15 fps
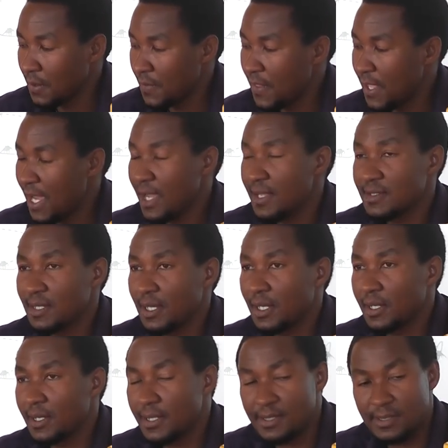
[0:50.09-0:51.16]
there has
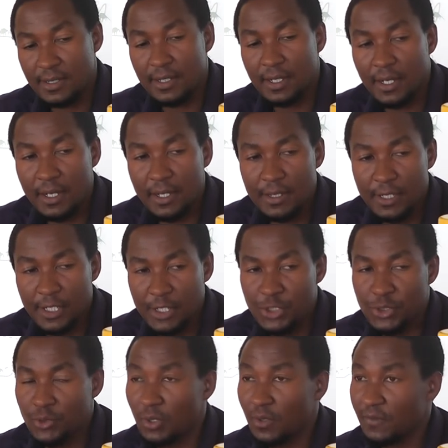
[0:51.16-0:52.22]
arisen an
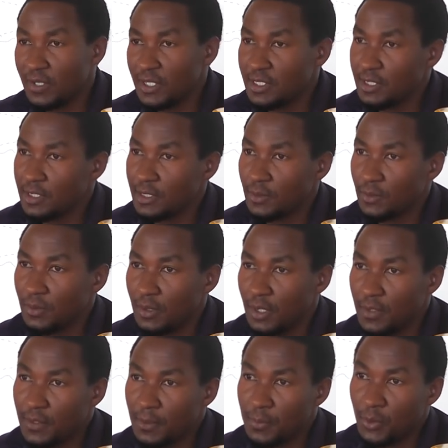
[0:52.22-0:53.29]
issue of residue
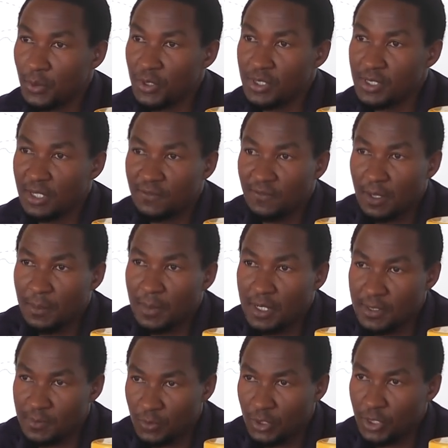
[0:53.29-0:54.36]
in the produce that
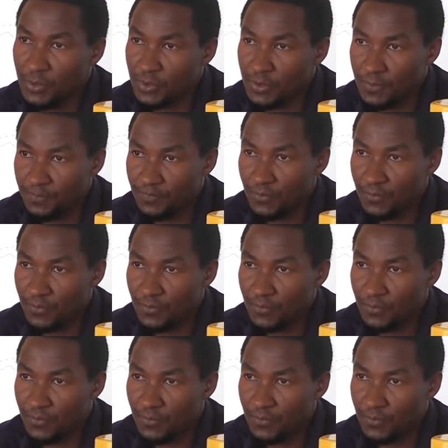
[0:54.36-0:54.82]
farmers produce.